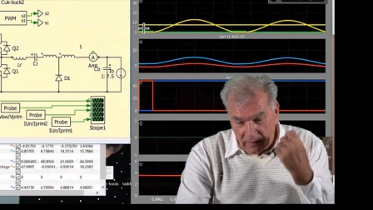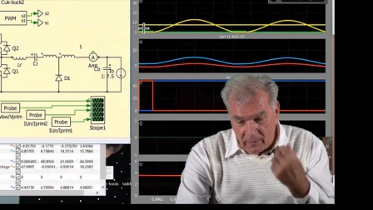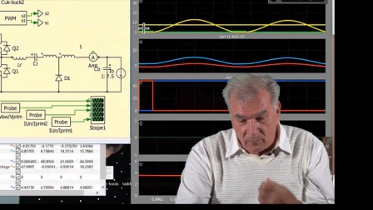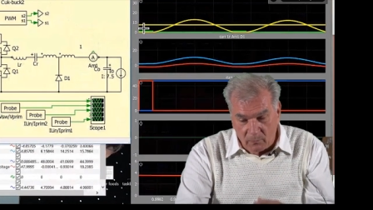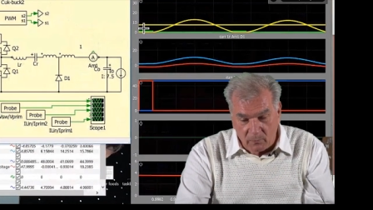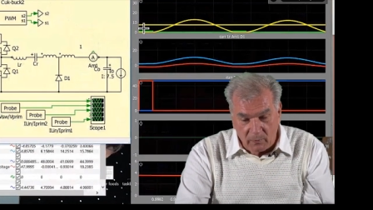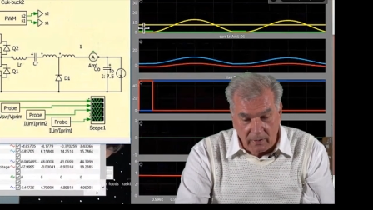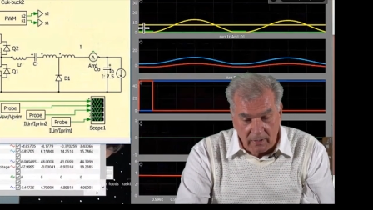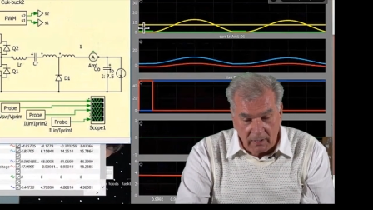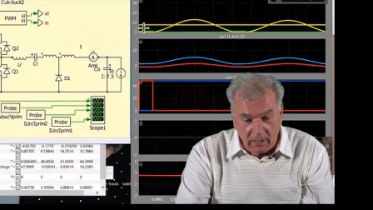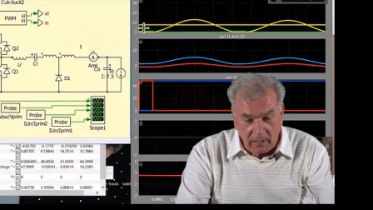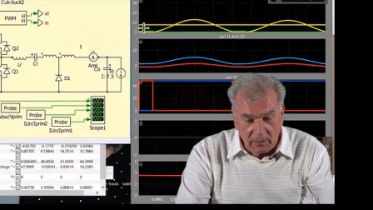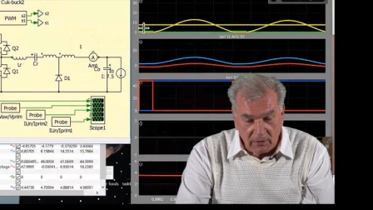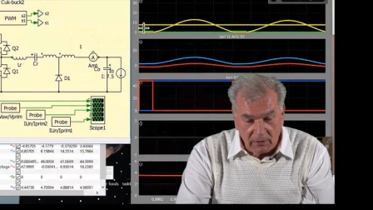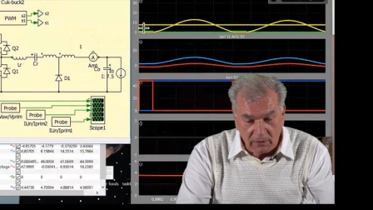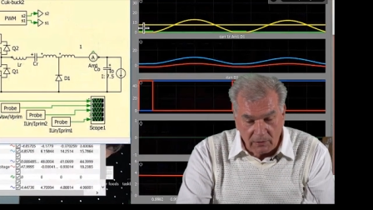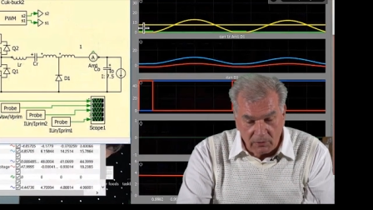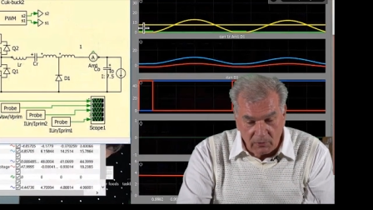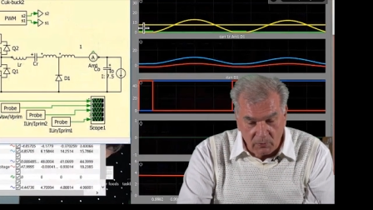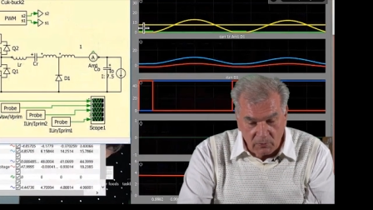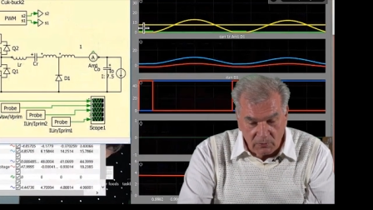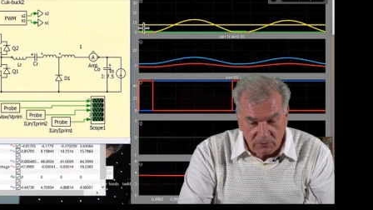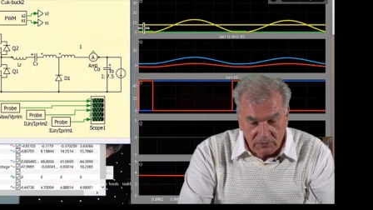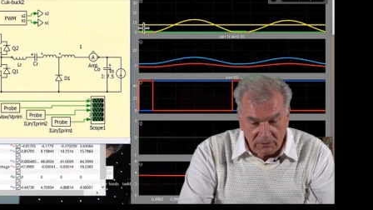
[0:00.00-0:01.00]
when I
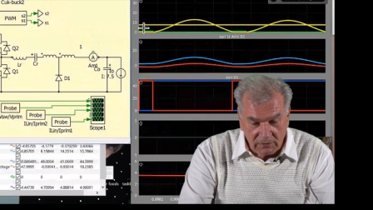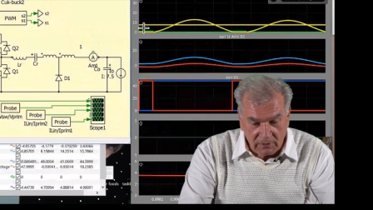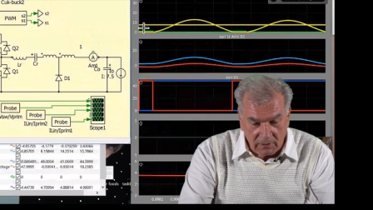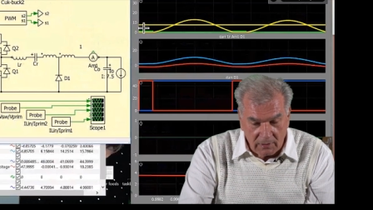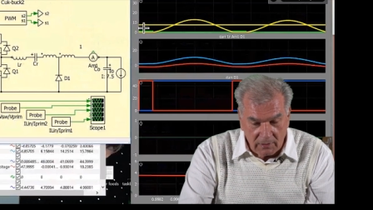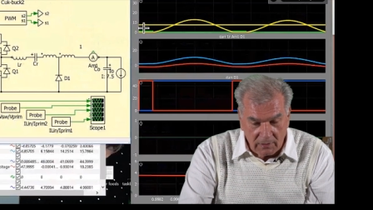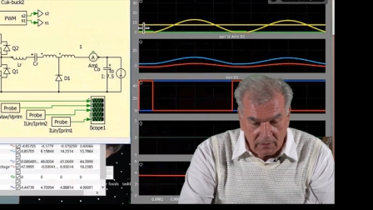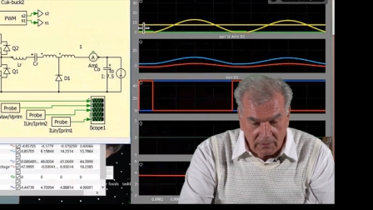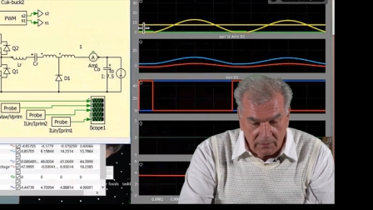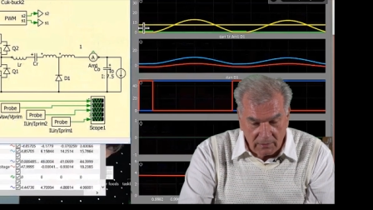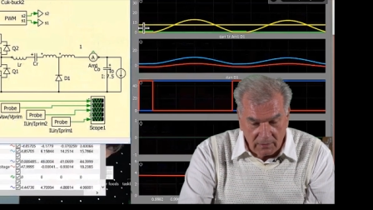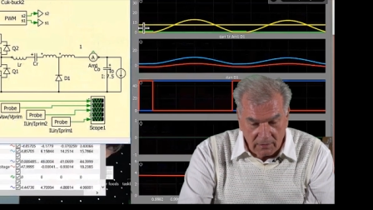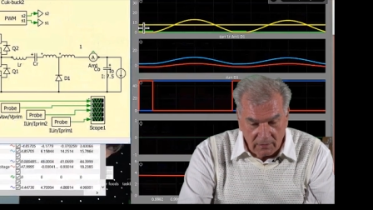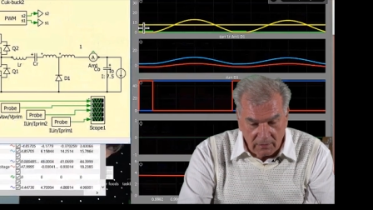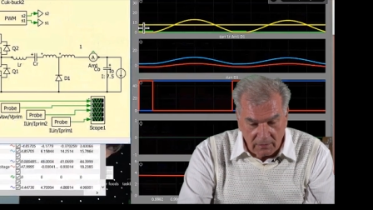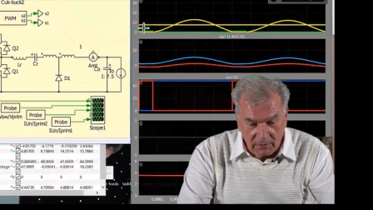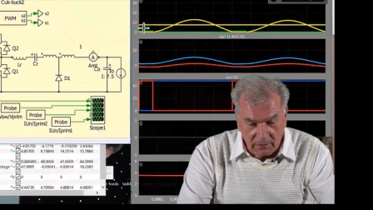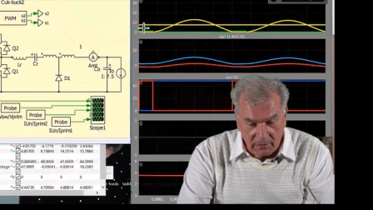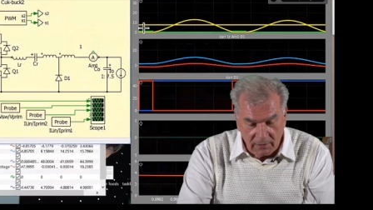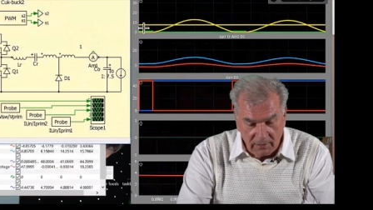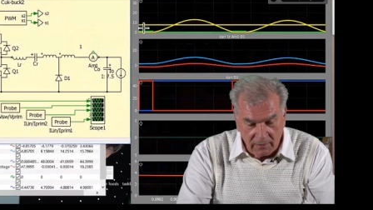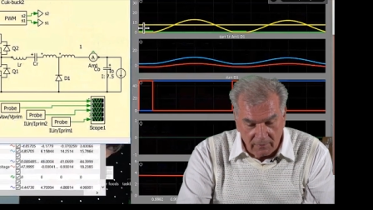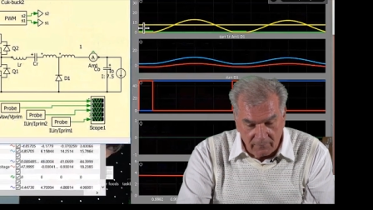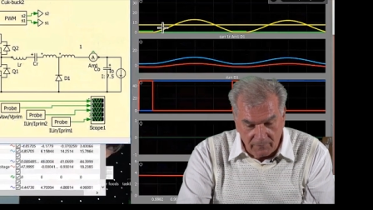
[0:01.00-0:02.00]
reduce the, the
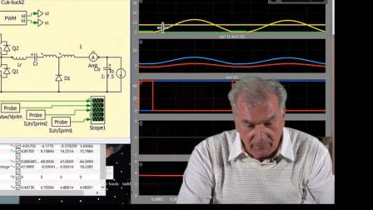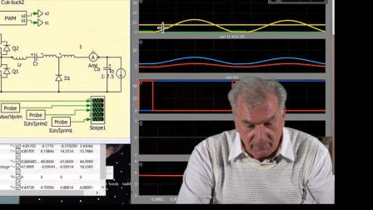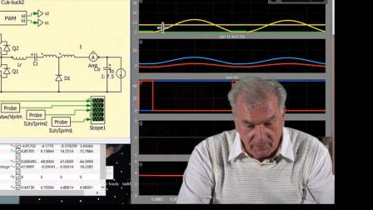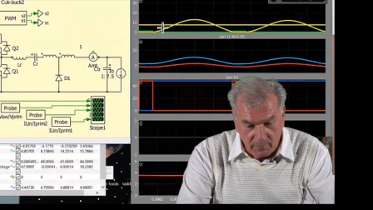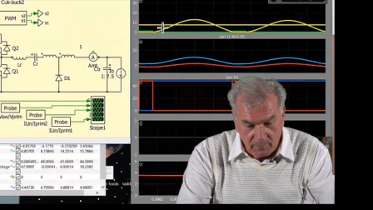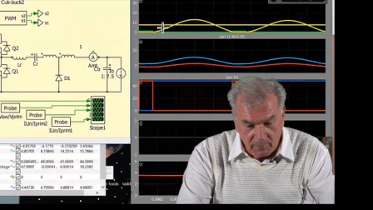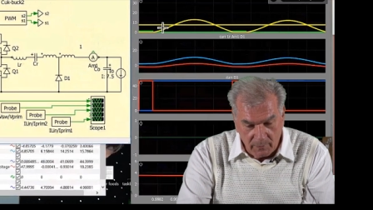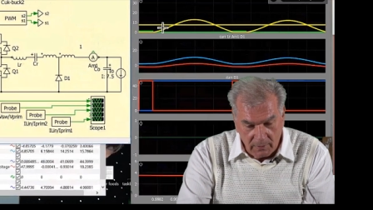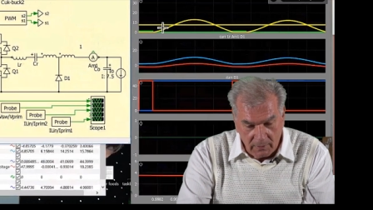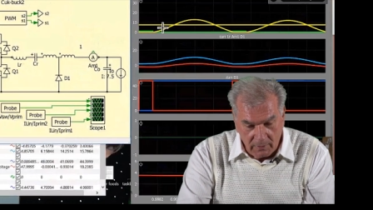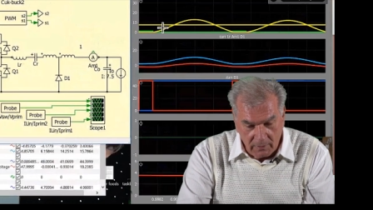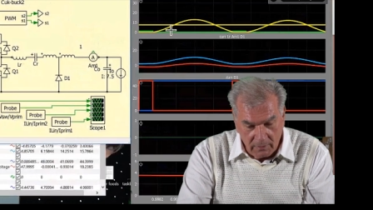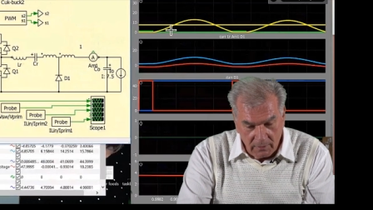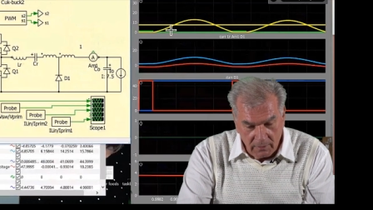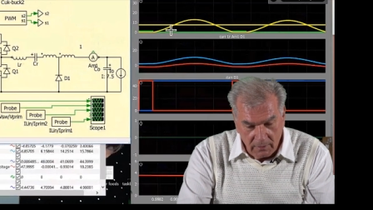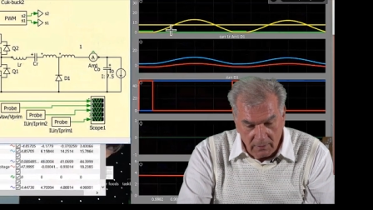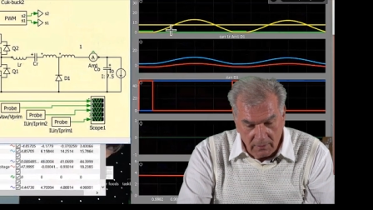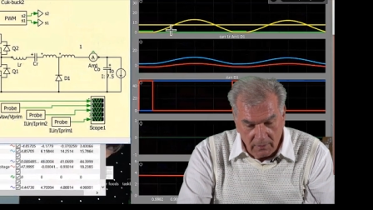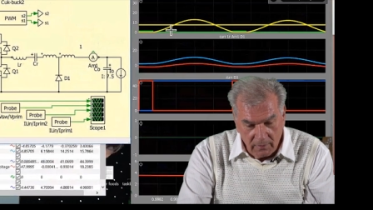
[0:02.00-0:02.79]
current from uh,